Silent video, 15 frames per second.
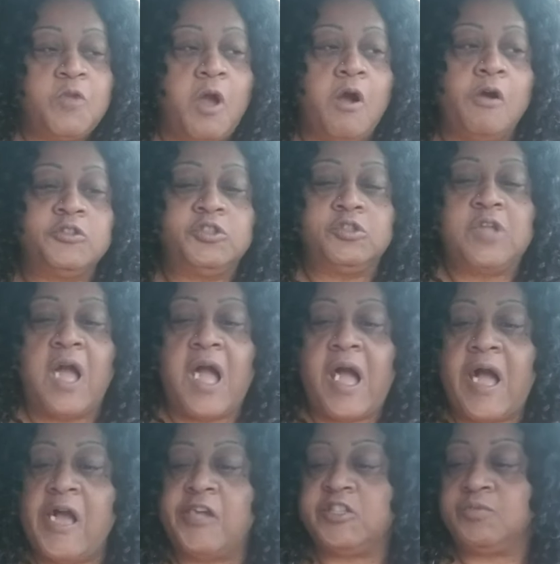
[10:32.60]
oh you
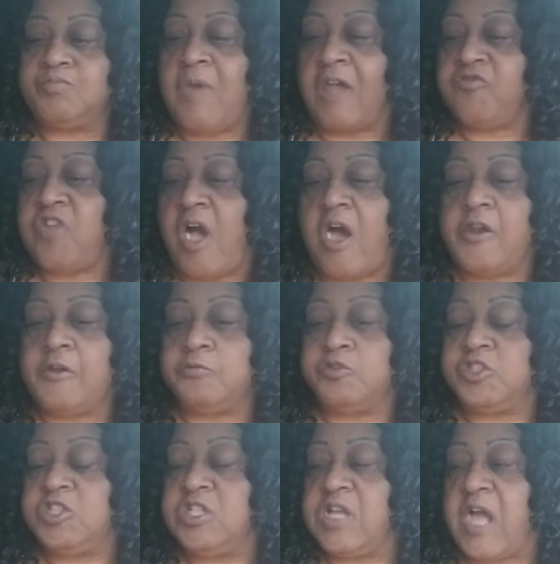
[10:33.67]
guys my daughter when
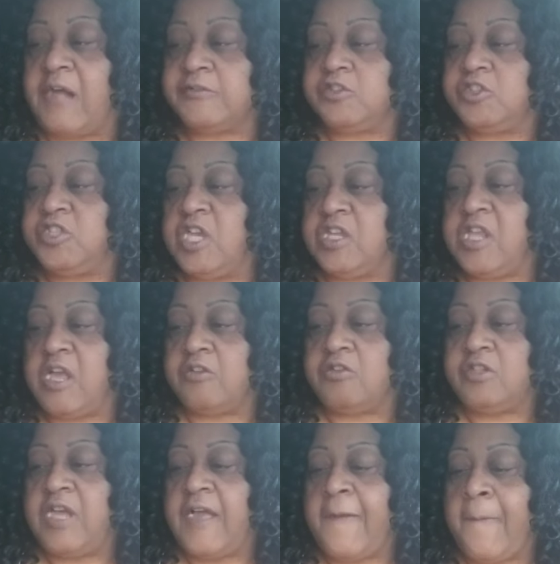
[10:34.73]
she got sick
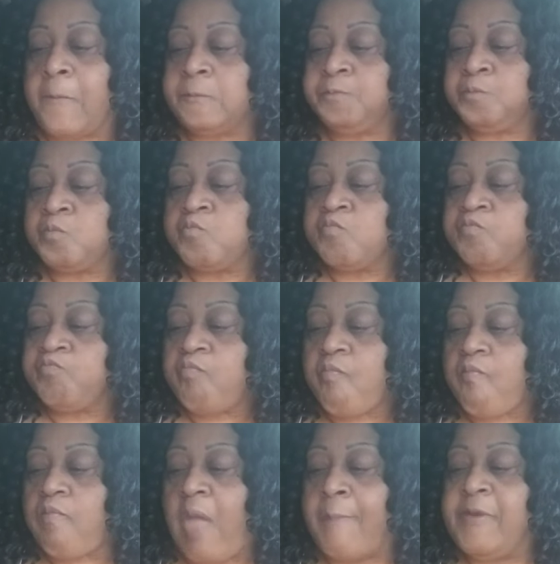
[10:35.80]
yesterday
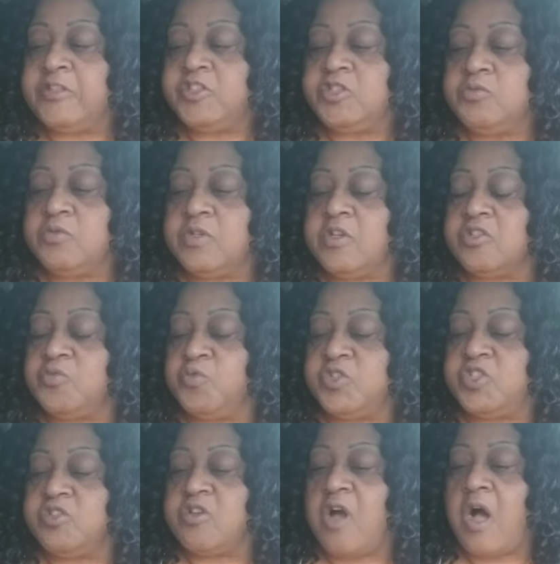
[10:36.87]
I mean, she, because when
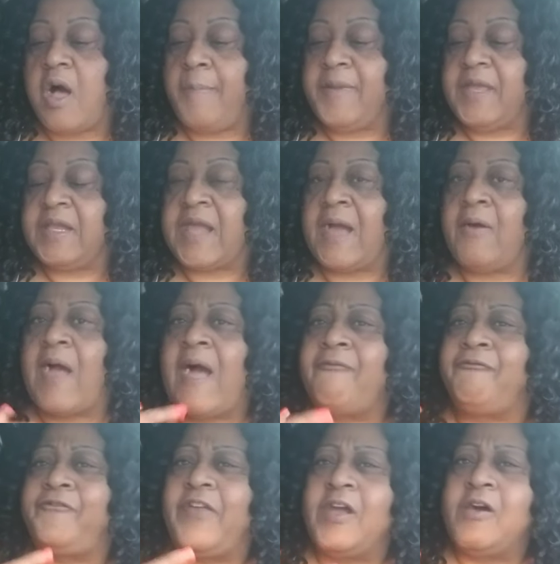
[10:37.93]
she called me and I, I
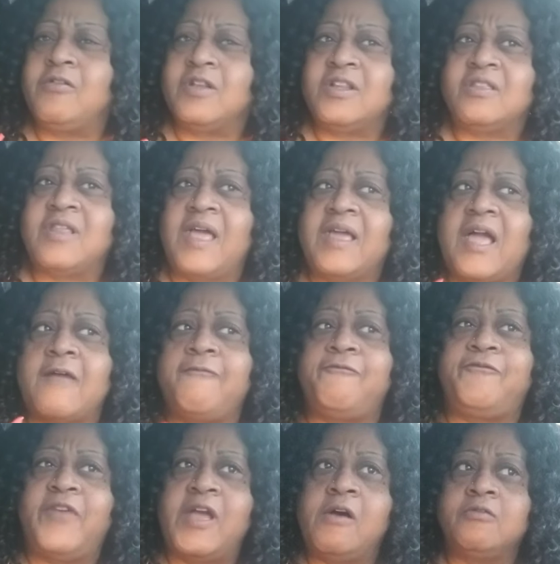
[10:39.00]
felt, it's like I
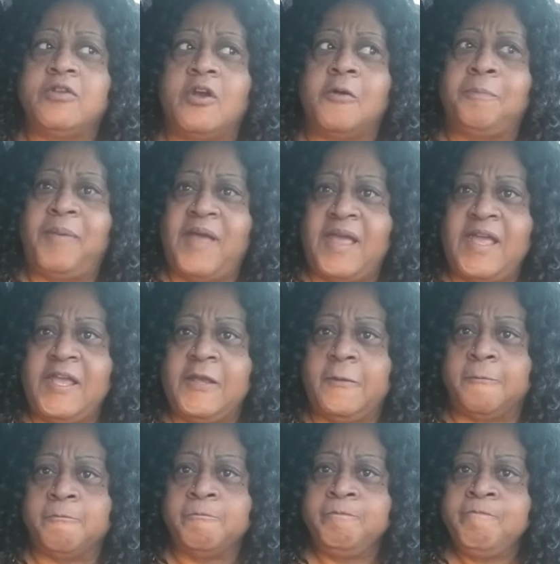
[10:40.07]
felt her
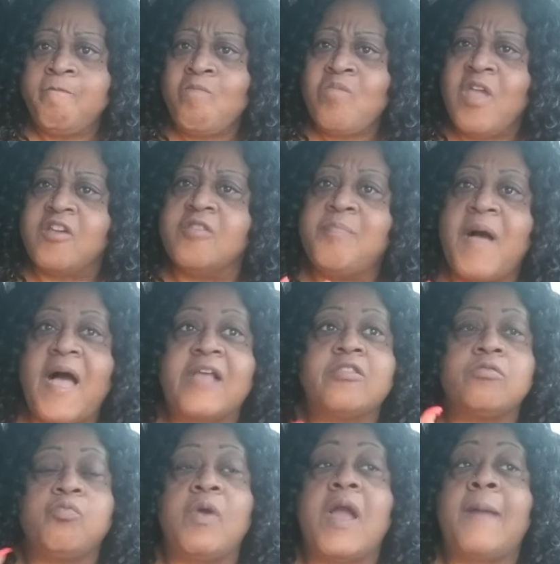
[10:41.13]
pain. Because my, I
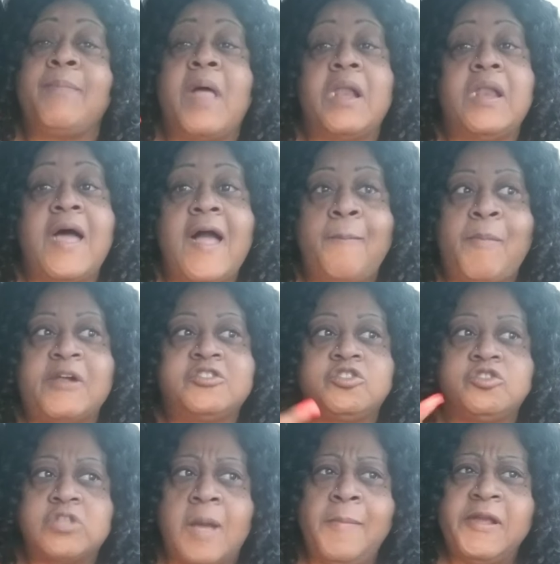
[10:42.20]
swear I'm not lying, my
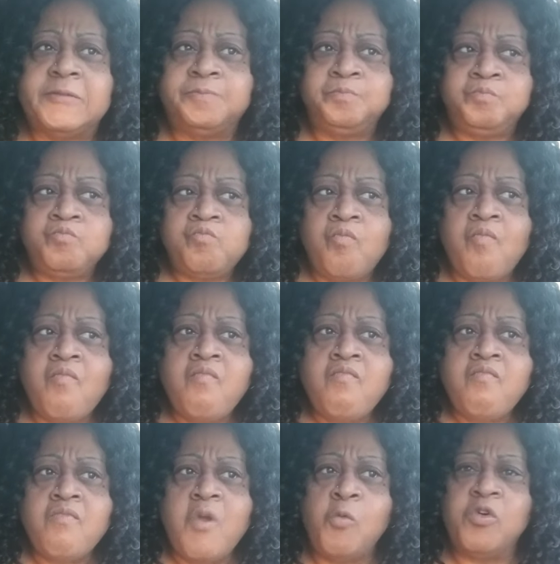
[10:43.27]
stomach
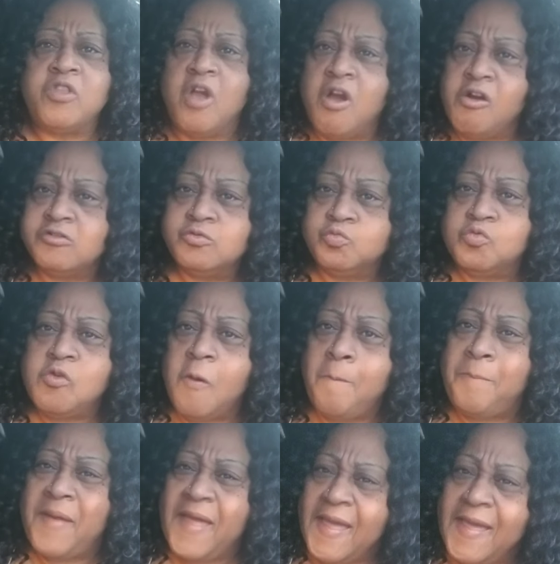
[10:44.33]
was hurting real
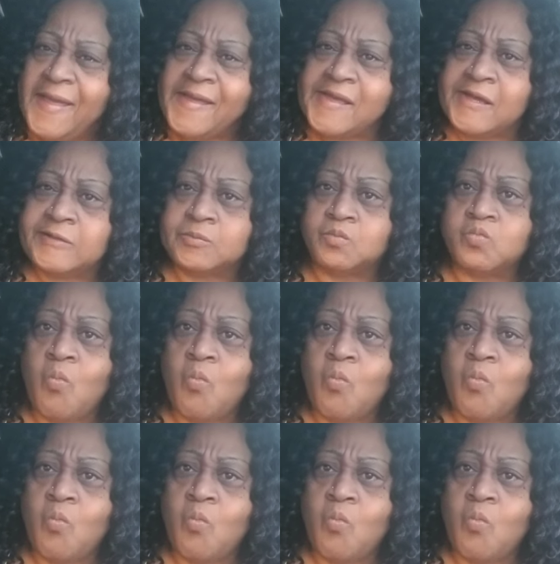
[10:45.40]
bad.